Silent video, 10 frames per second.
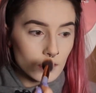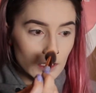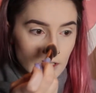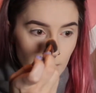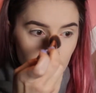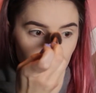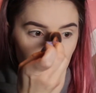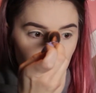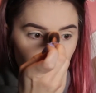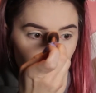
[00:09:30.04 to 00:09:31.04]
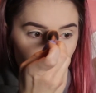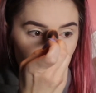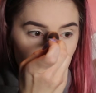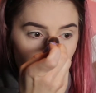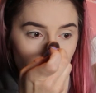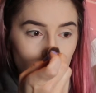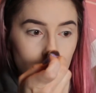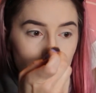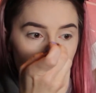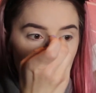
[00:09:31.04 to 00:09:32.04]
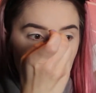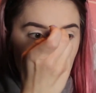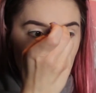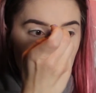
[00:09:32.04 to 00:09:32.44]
I like to put on the bridge of my nose too.